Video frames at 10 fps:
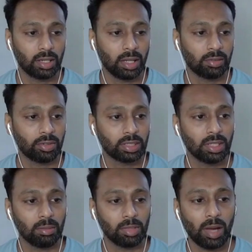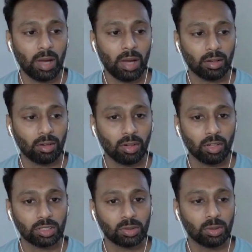Like, for example, the background
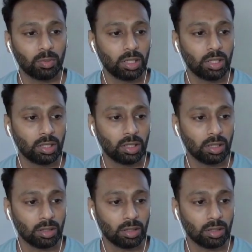noise could be